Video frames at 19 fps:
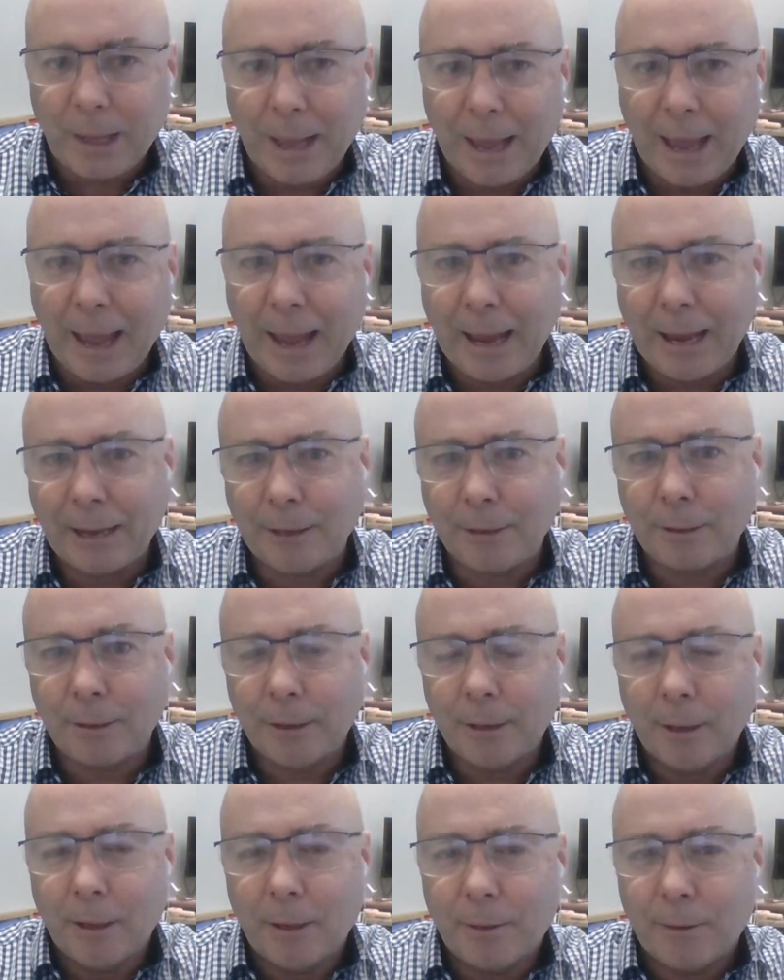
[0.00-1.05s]
And
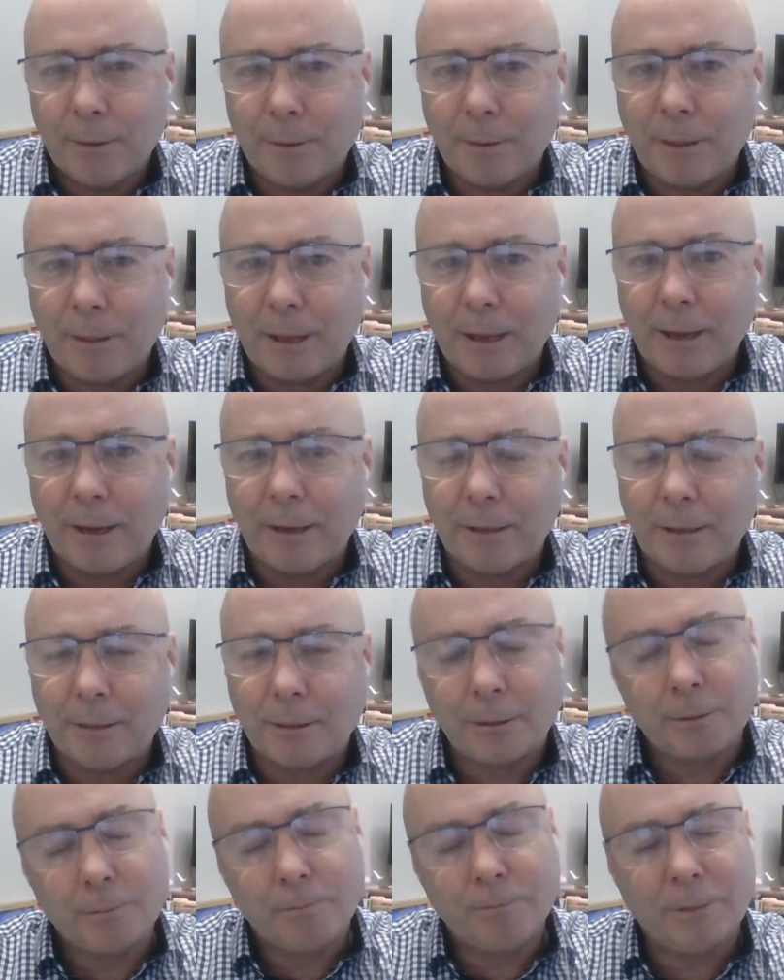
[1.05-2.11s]
I
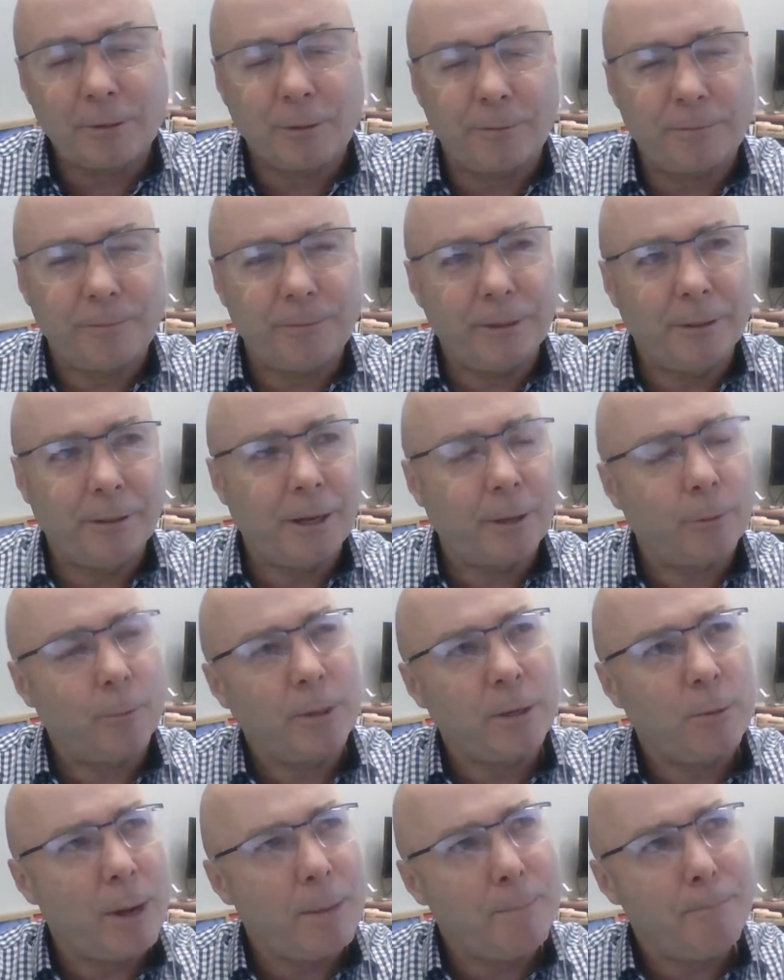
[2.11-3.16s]
sort of feel like
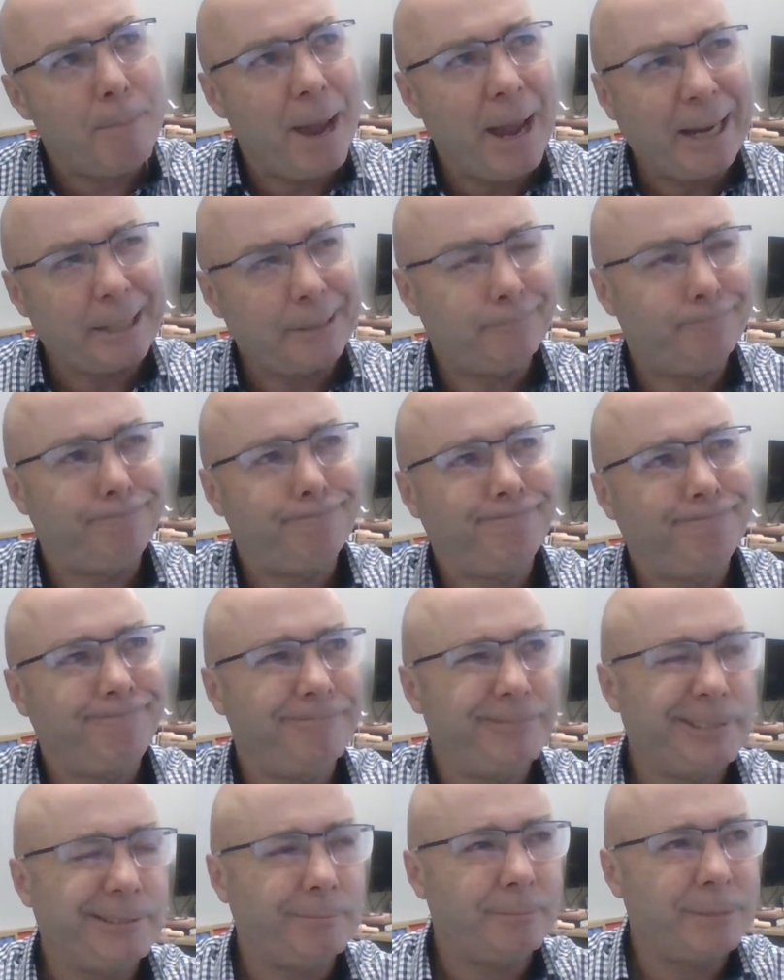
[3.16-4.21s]
when you went back
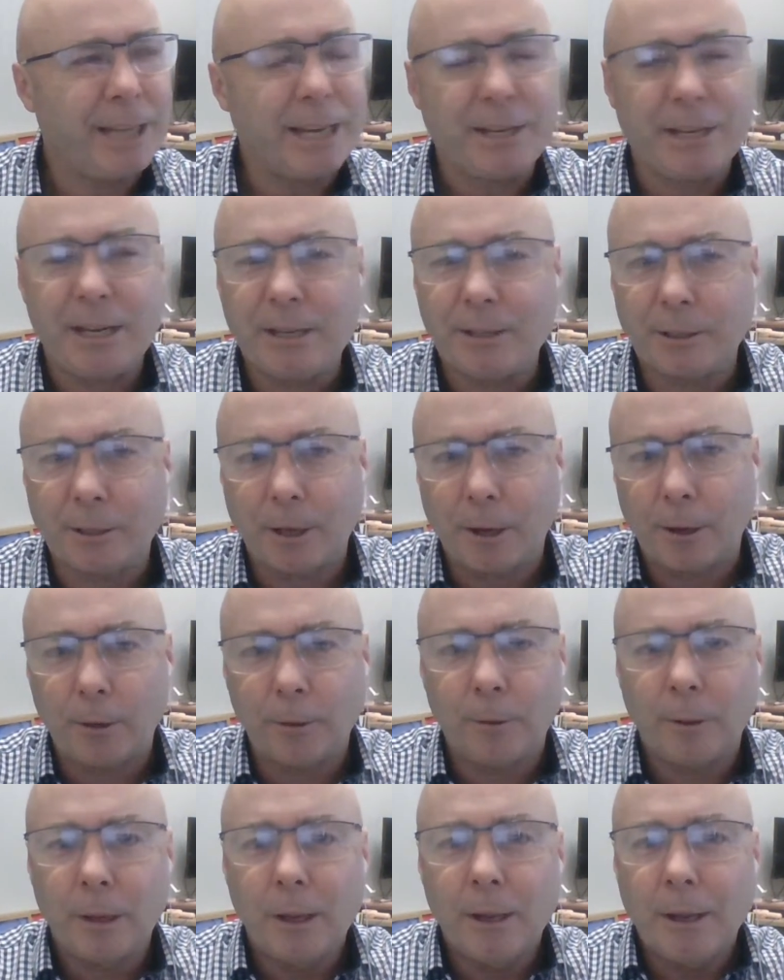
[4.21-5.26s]
10 years
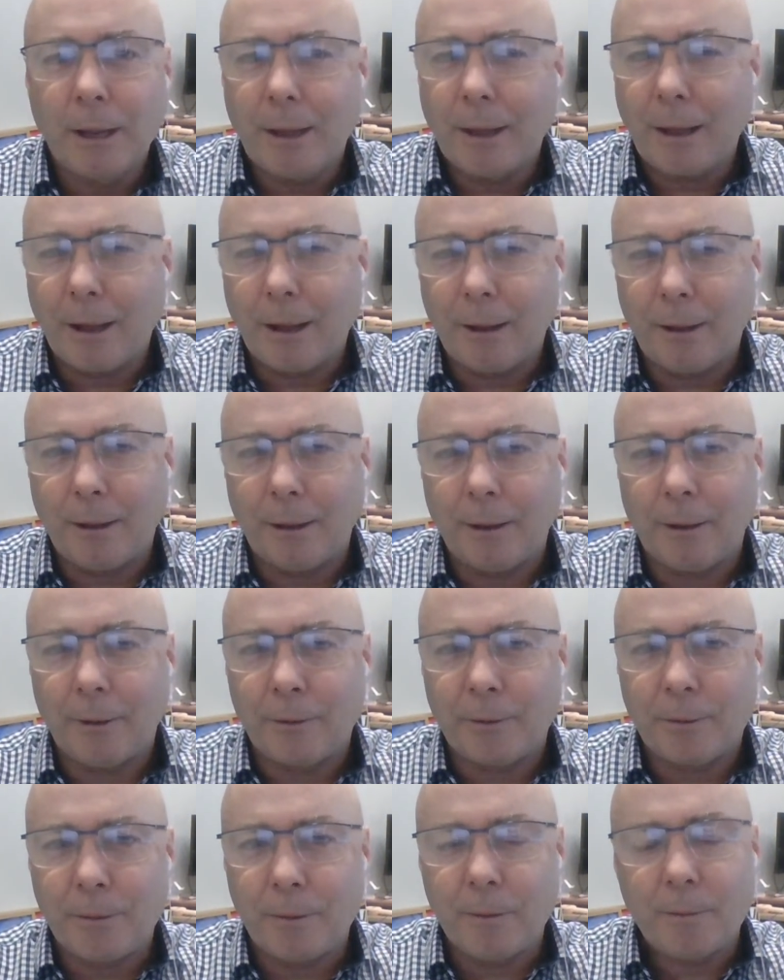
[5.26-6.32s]
ago,
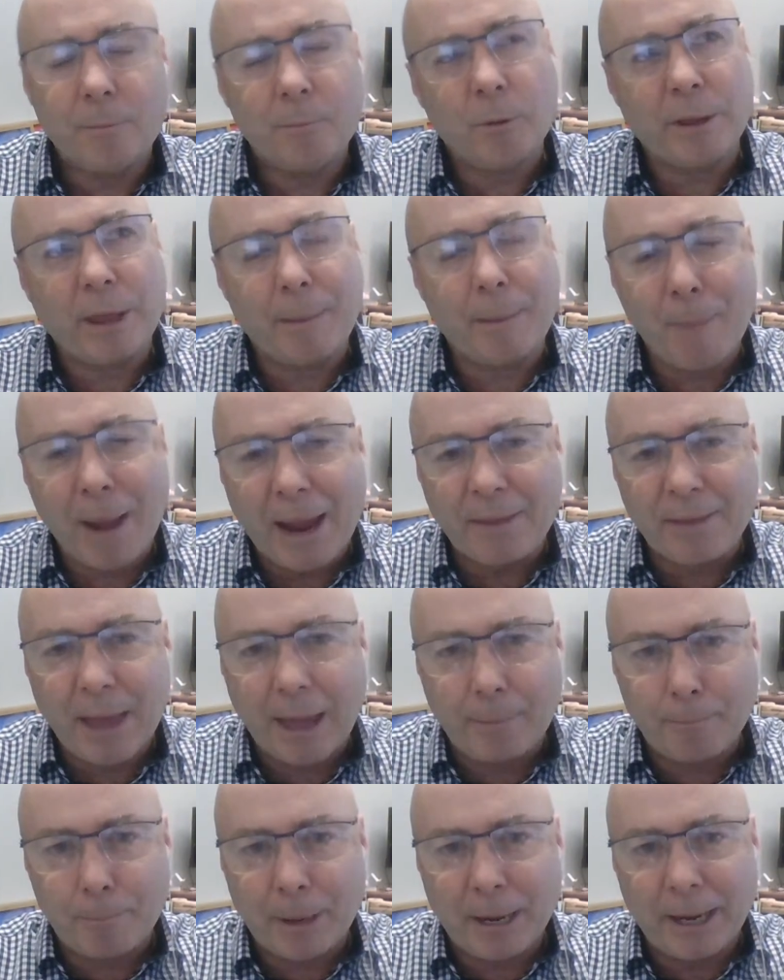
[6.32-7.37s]
when they made
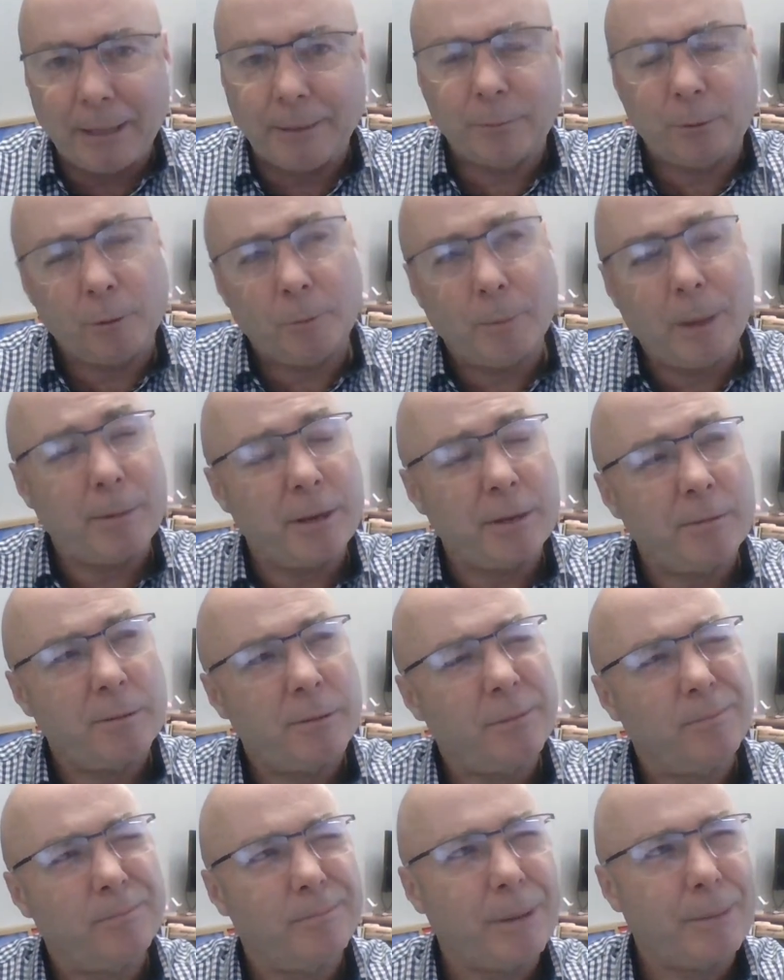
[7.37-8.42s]
that bet, or maybe
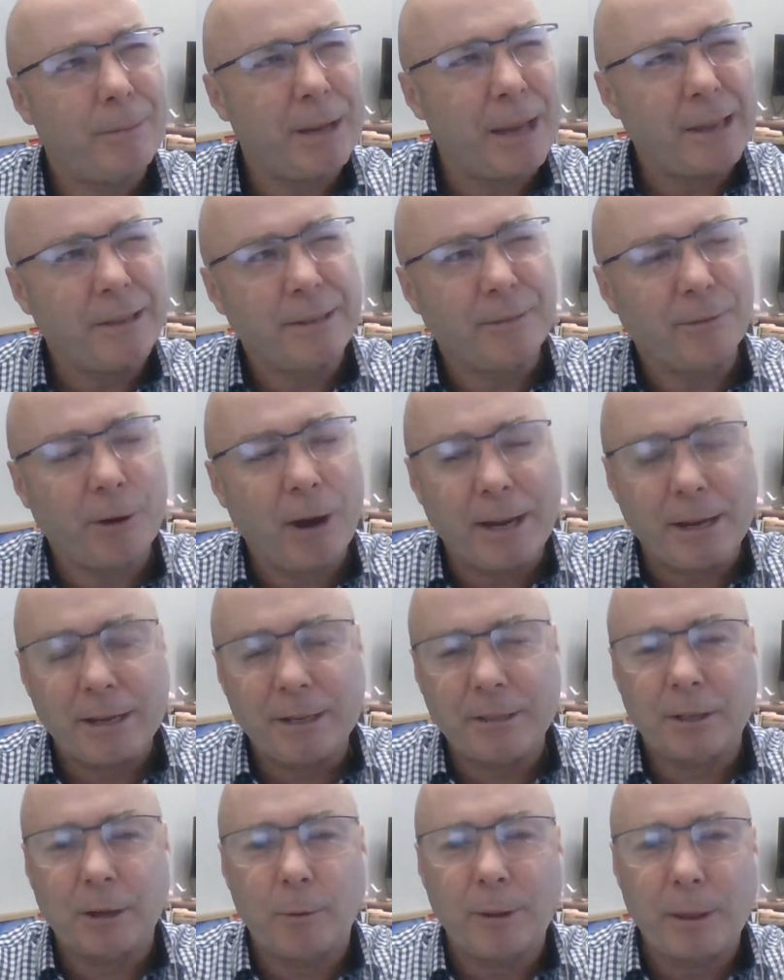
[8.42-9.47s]
7 or 8
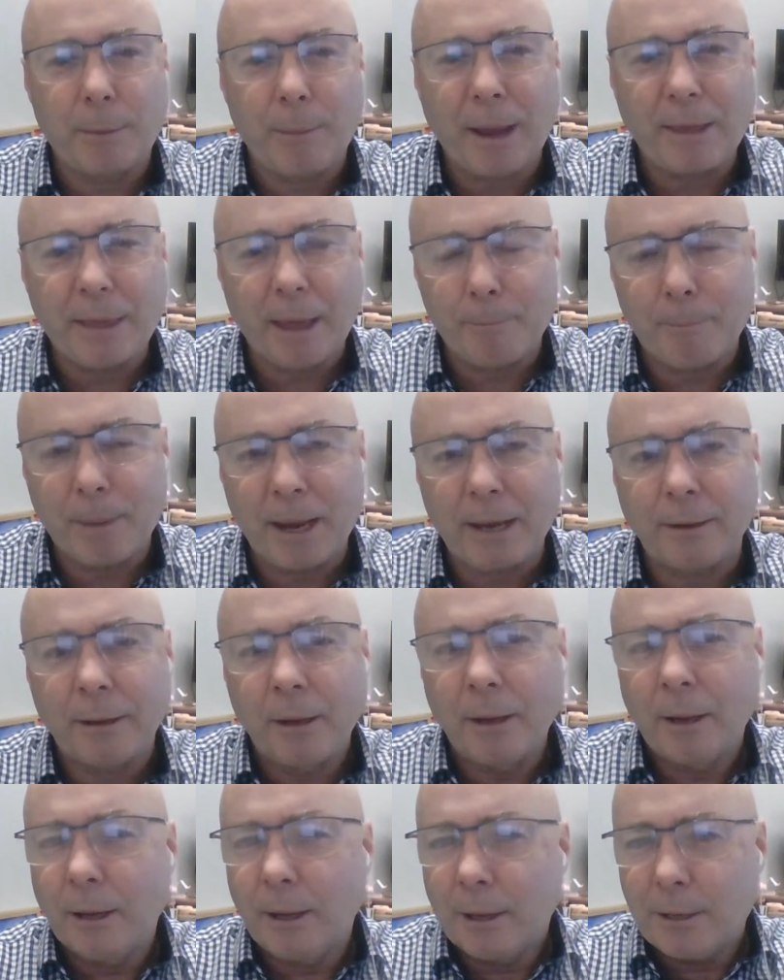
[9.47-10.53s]
years ago when they made that bet,
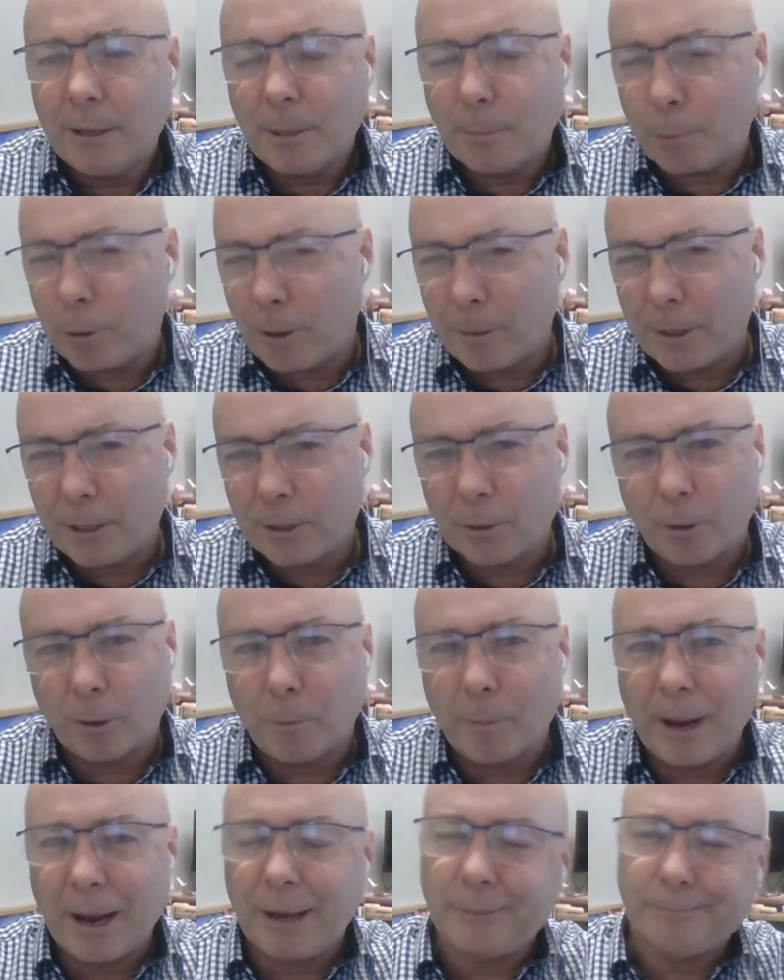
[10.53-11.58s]
you probably saw
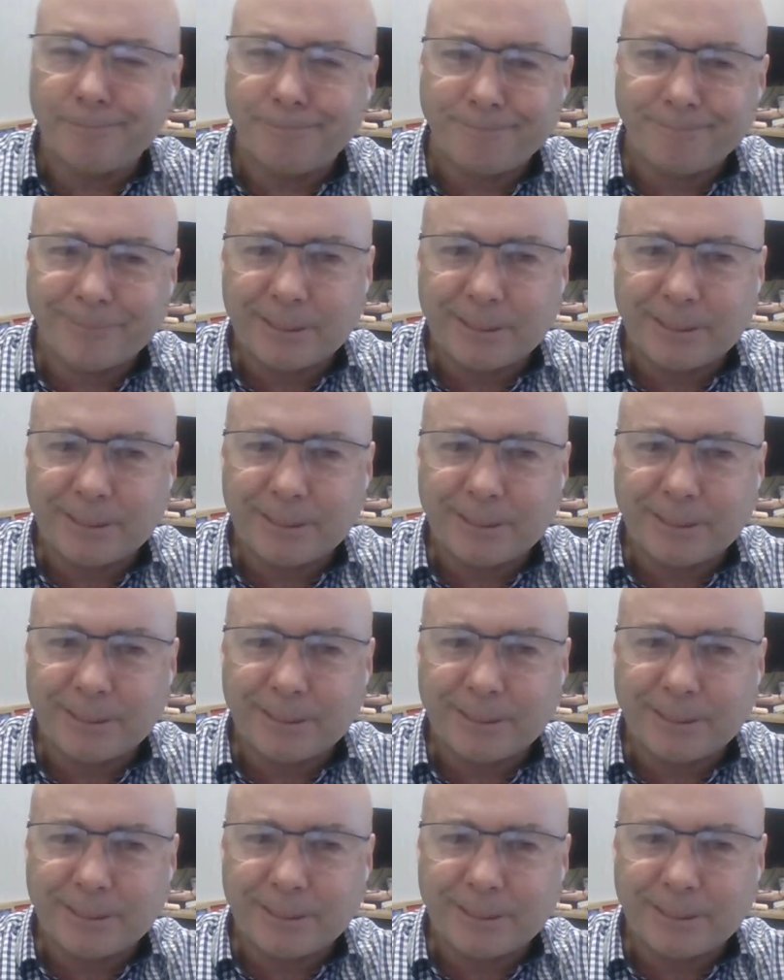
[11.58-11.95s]
about,